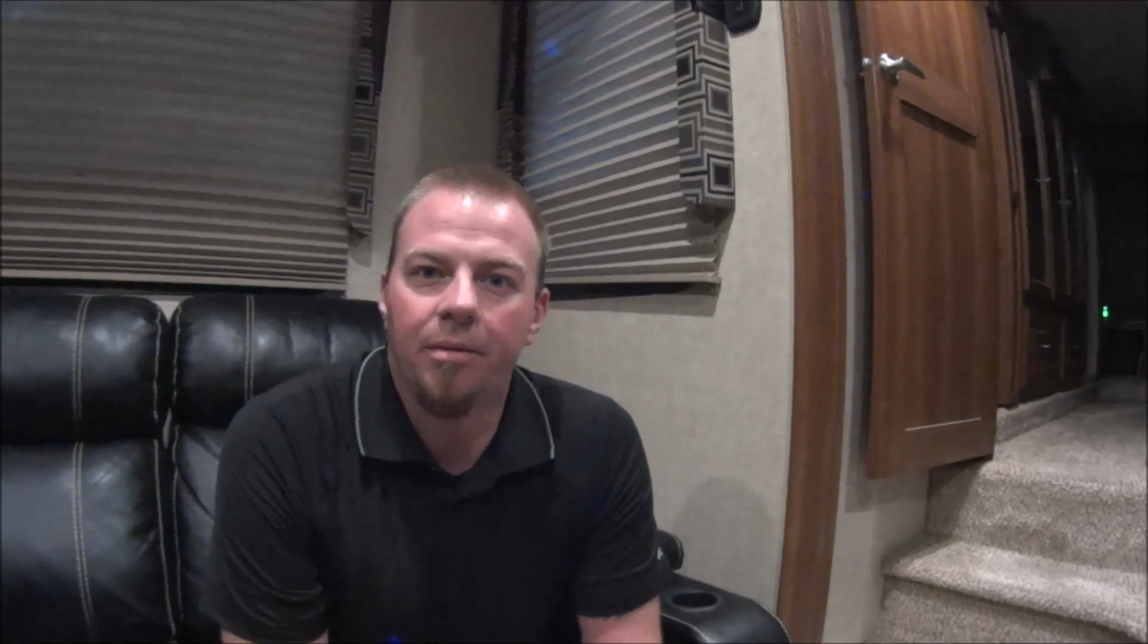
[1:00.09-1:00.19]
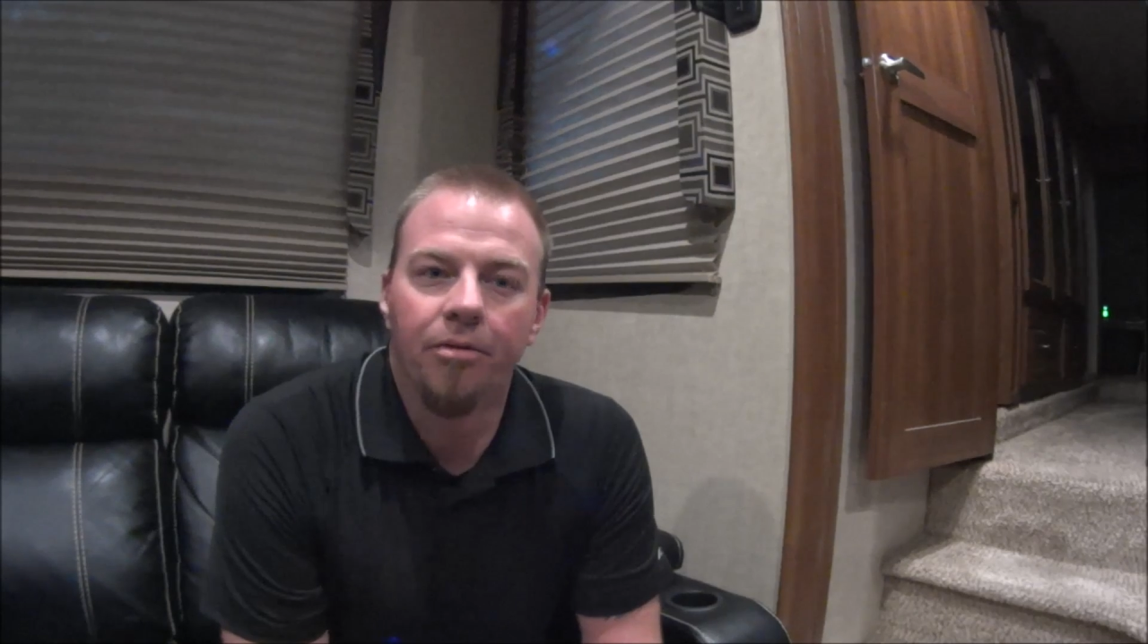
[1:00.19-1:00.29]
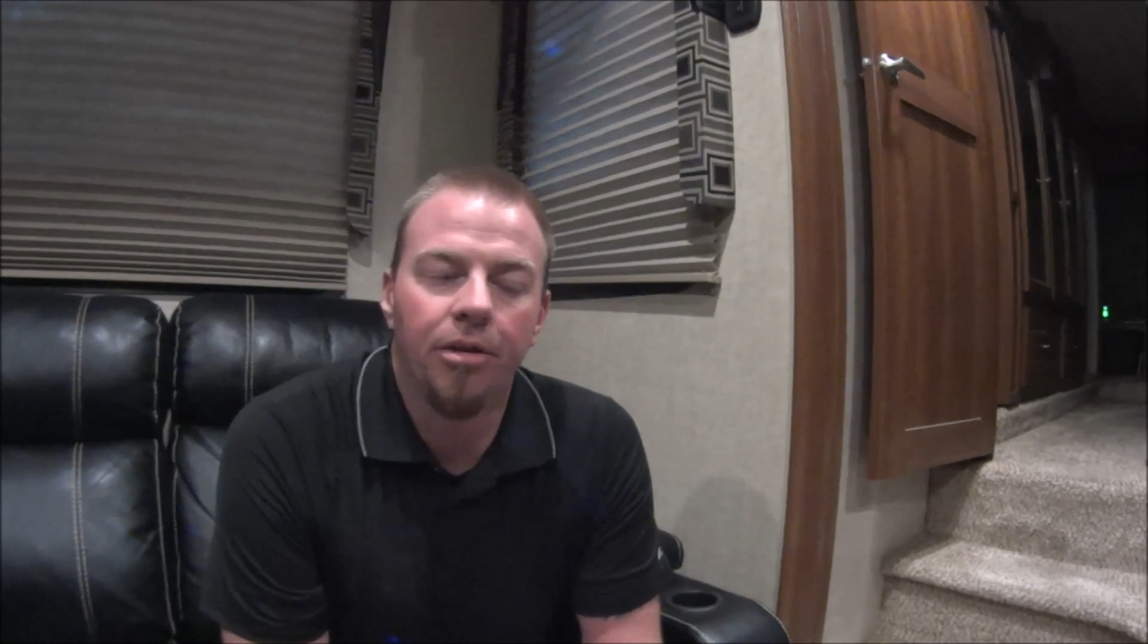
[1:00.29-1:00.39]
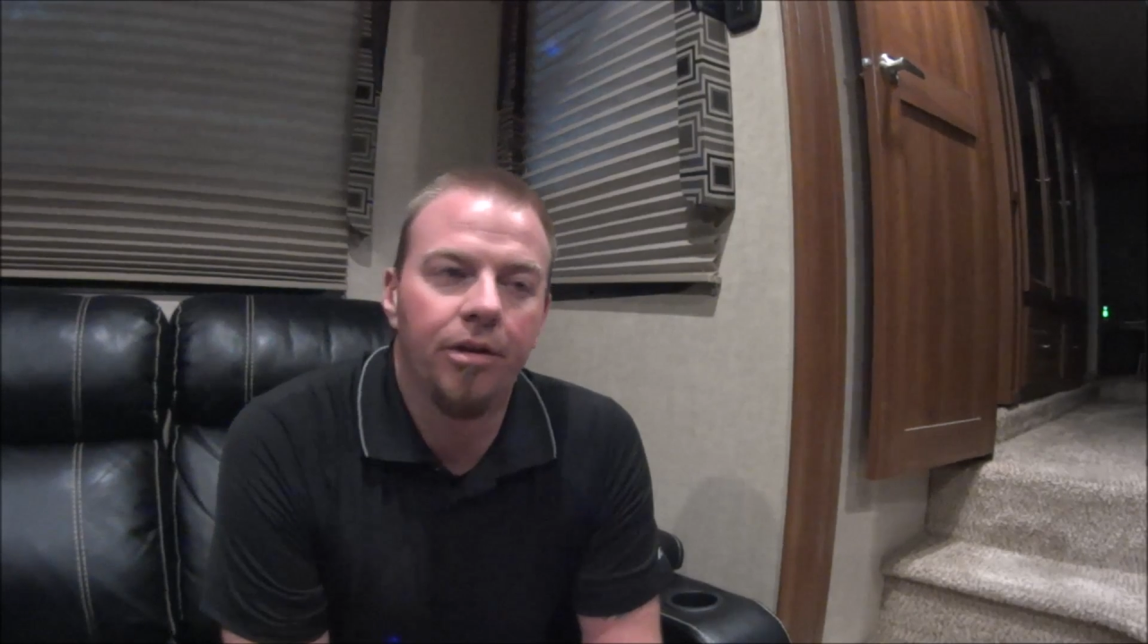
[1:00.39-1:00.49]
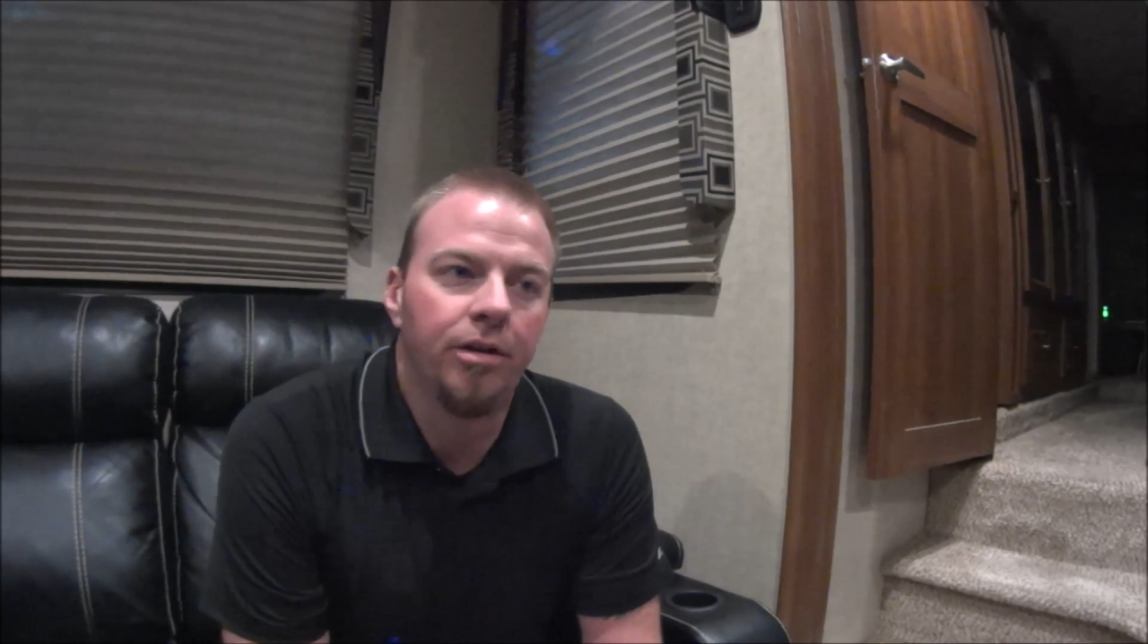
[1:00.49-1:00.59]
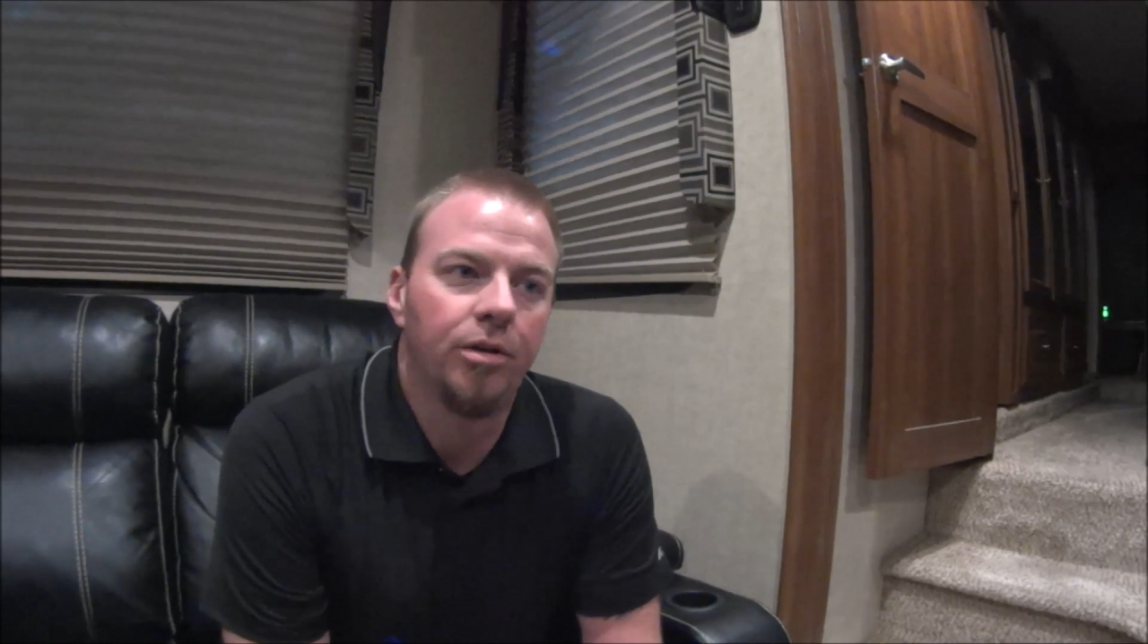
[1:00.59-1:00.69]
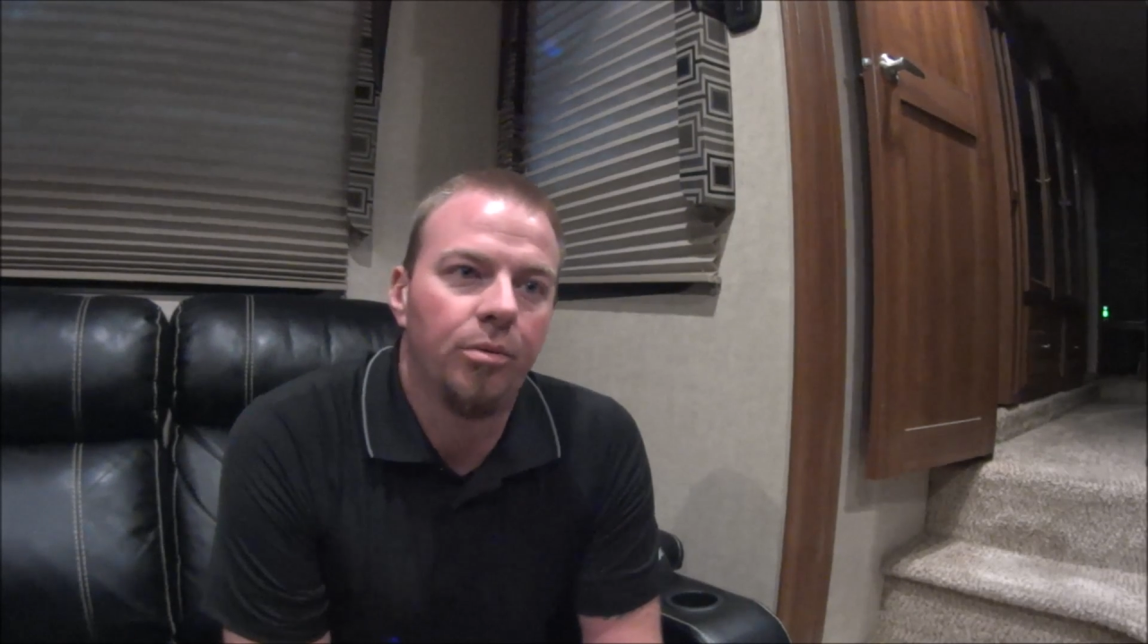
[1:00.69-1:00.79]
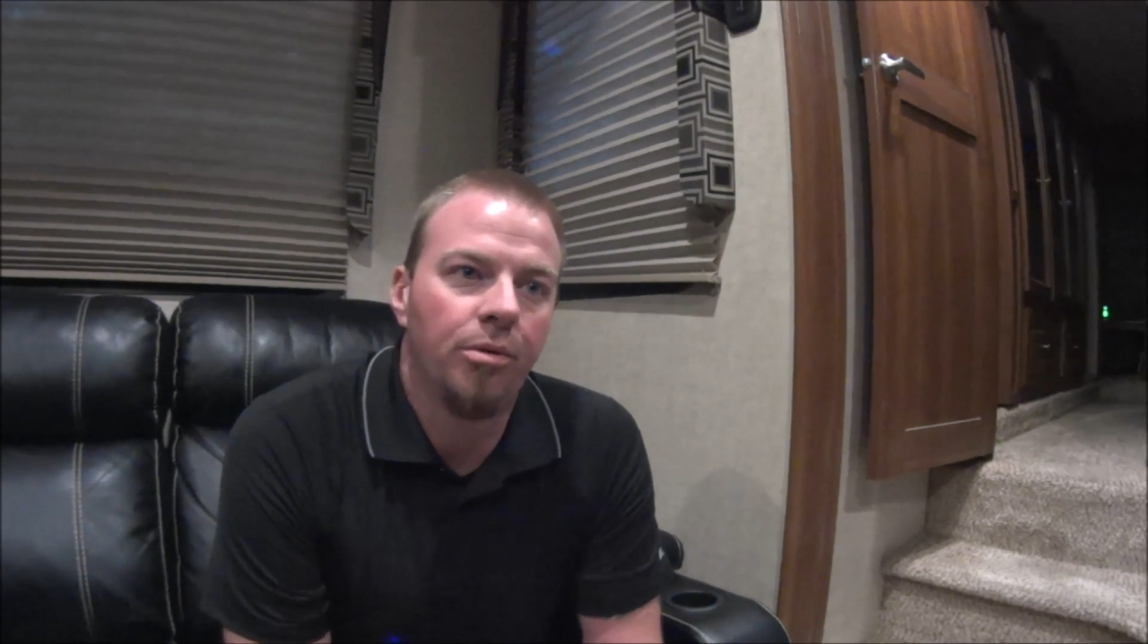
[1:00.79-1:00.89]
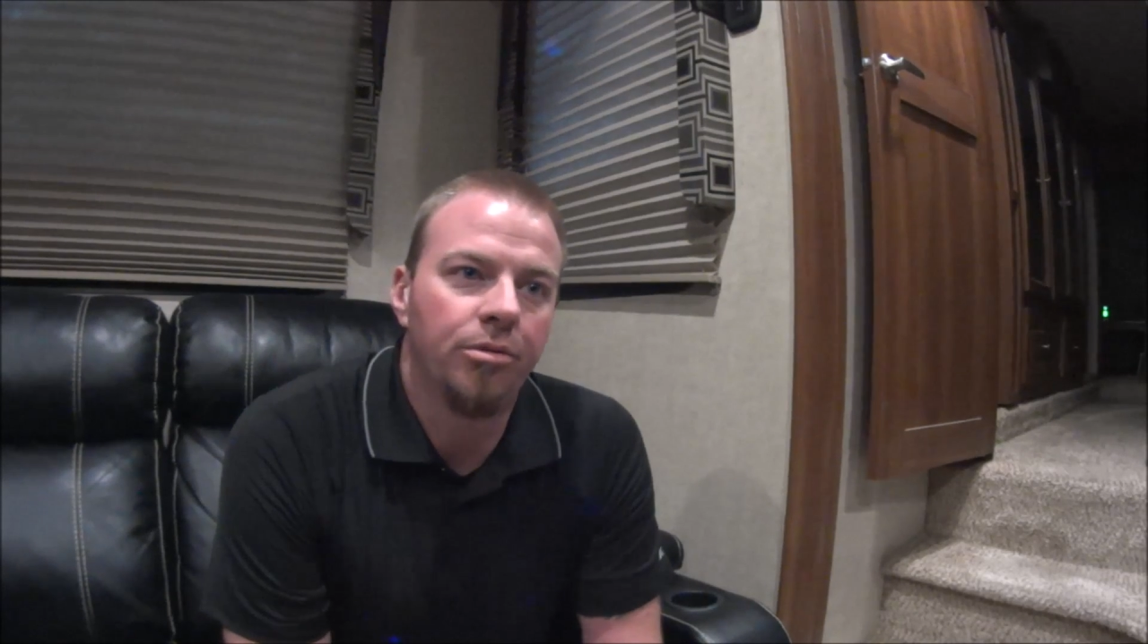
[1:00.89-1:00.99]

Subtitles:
I really didn't know what